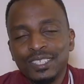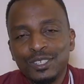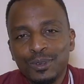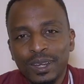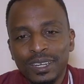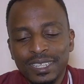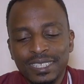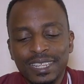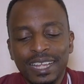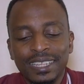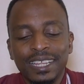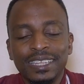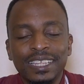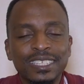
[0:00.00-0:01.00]
you to
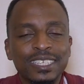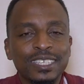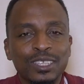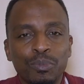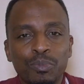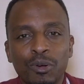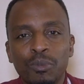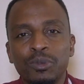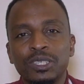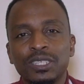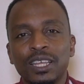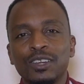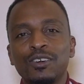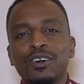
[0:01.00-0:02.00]
understand that this is the promise
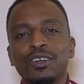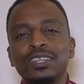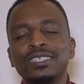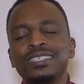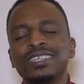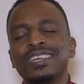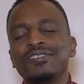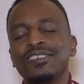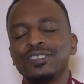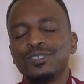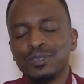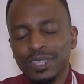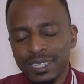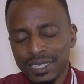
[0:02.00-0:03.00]
that God is giving
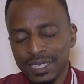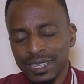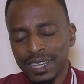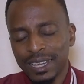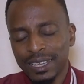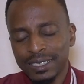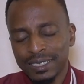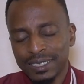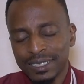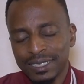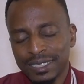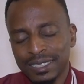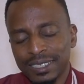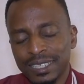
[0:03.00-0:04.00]
to the seeker.
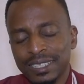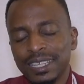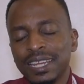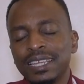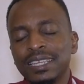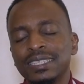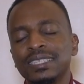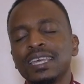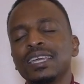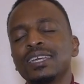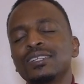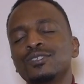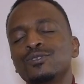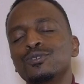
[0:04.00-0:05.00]
Is that He's
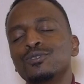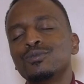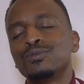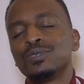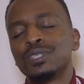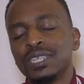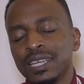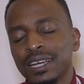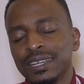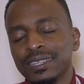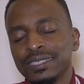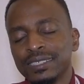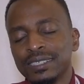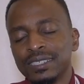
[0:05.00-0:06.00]
saying to you, seeker,
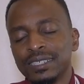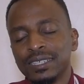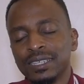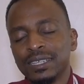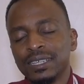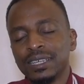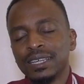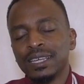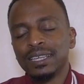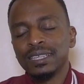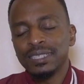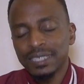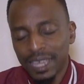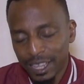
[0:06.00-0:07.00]

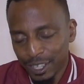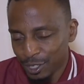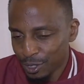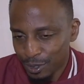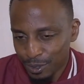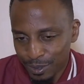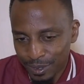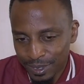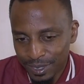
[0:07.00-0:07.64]
He's saying to you